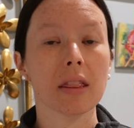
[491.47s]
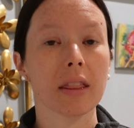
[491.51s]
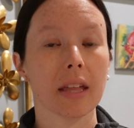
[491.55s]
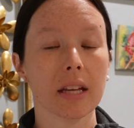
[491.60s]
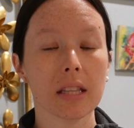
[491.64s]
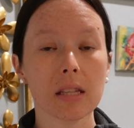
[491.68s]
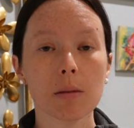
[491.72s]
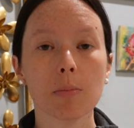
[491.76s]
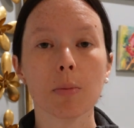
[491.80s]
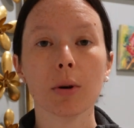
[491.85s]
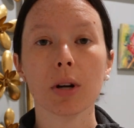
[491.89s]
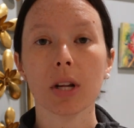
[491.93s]

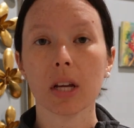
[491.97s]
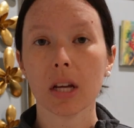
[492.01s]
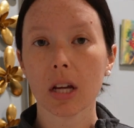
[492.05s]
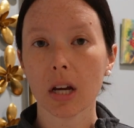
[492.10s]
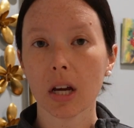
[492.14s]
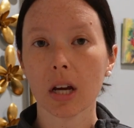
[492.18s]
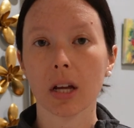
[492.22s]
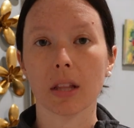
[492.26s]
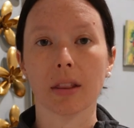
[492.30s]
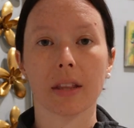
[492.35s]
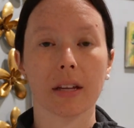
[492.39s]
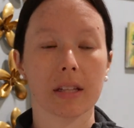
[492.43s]
That's pretty
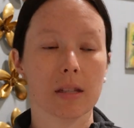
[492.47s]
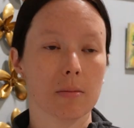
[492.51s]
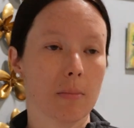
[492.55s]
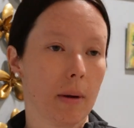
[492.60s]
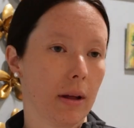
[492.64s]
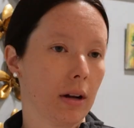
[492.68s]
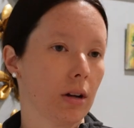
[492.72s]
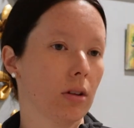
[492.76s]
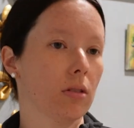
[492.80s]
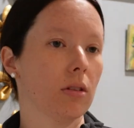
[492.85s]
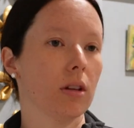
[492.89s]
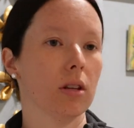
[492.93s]
good. That's
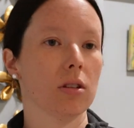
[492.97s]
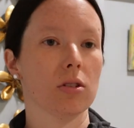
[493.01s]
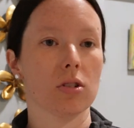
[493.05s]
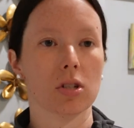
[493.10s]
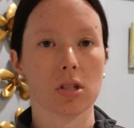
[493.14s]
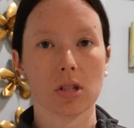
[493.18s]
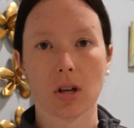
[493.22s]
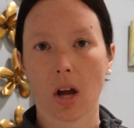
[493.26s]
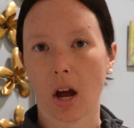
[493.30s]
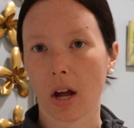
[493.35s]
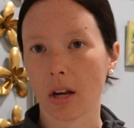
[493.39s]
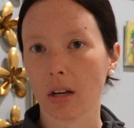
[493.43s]
better than
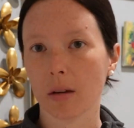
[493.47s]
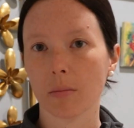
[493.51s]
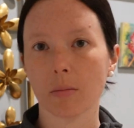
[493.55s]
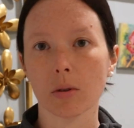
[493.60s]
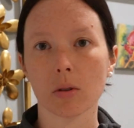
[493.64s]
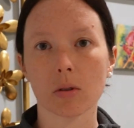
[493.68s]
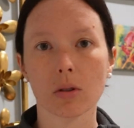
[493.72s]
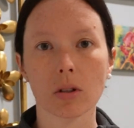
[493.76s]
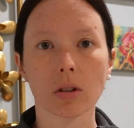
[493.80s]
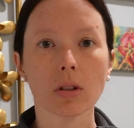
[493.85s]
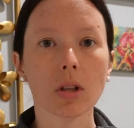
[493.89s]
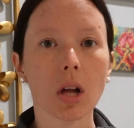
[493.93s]
just condom
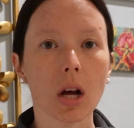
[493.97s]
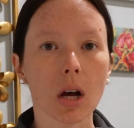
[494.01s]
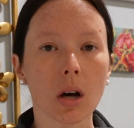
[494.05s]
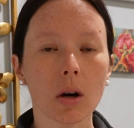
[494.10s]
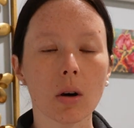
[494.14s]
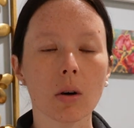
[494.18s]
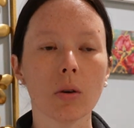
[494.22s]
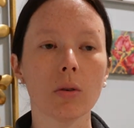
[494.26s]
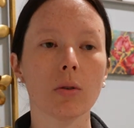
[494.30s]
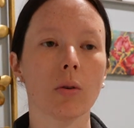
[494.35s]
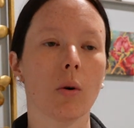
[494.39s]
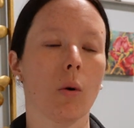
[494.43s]
use
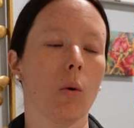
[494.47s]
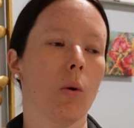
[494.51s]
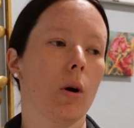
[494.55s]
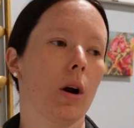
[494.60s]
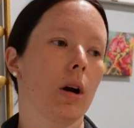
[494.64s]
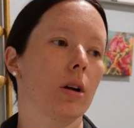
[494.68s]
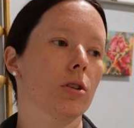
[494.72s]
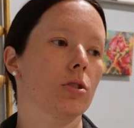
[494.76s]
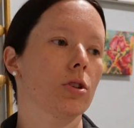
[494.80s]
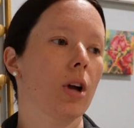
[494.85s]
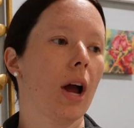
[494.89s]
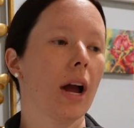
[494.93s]
alone,
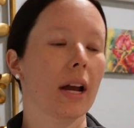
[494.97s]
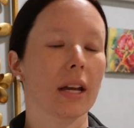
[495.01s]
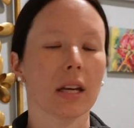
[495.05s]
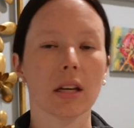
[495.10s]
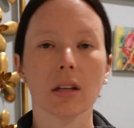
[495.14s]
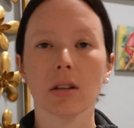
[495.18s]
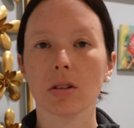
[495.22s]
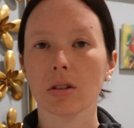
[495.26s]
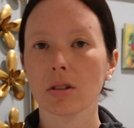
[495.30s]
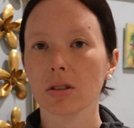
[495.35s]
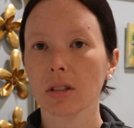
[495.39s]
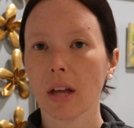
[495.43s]
or tracking
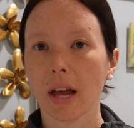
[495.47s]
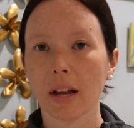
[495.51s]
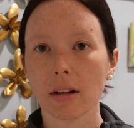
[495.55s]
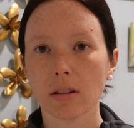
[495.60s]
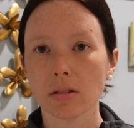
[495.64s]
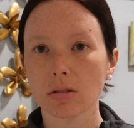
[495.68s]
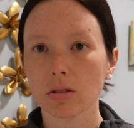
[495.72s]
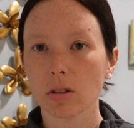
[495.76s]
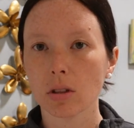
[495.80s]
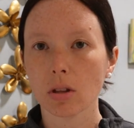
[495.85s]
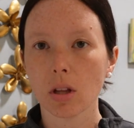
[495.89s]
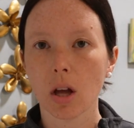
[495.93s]
your
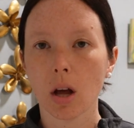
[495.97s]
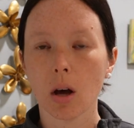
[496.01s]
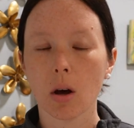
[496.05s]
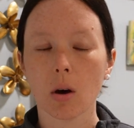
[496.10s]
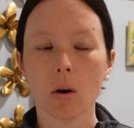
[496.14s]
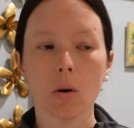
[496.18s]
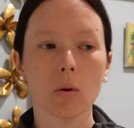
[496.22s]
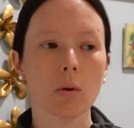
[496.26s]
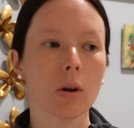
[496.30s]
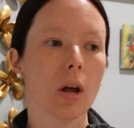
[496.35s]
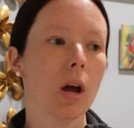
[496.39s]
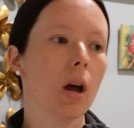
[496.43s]
cycles
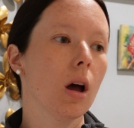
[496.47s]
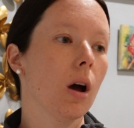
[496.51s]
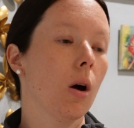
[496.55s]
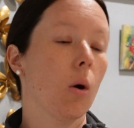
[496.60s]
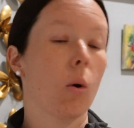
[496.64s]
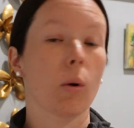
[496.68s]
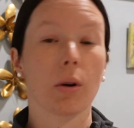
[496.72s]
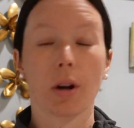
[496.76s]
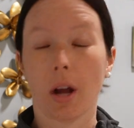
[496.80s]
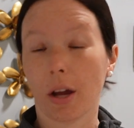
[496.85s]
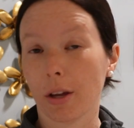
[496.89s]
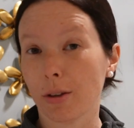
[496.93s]
alone,
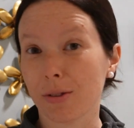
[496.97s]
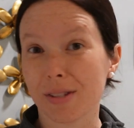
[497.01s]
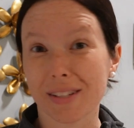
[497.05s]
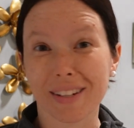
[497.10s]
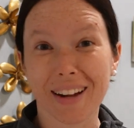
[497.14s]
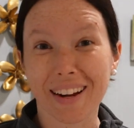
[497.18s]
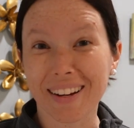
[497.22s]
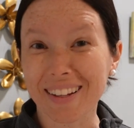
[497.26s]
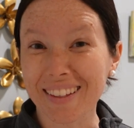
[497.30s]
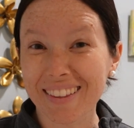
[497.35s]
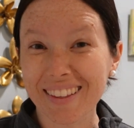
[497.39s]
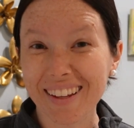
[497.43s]
or not using
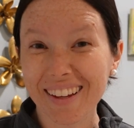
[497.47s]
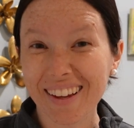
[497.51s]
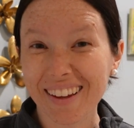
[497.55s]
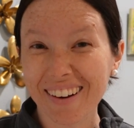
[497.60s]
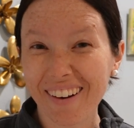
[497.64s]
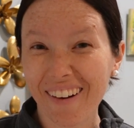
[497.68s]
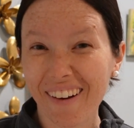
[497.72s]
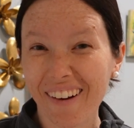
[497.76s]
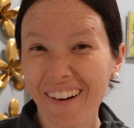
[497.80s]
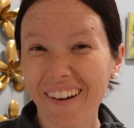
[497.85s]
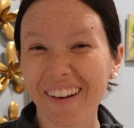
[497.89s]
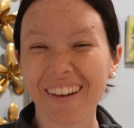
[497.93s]
anything at
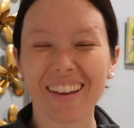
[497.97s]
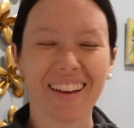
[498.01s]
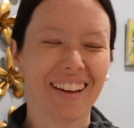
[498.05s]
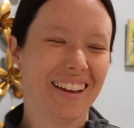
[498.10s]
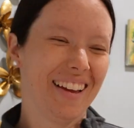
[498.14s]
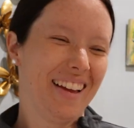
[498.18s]
all.